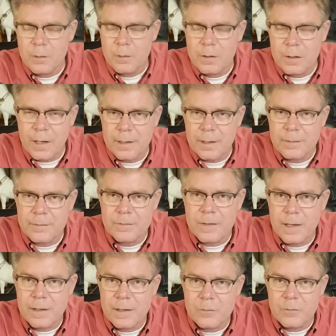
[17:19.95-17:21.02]
in the United
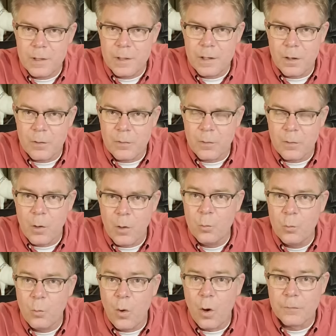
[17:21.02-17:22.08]
States we are the
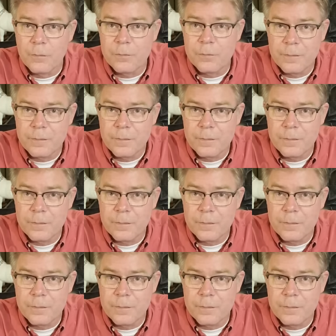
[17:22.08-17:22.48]
lone wolf.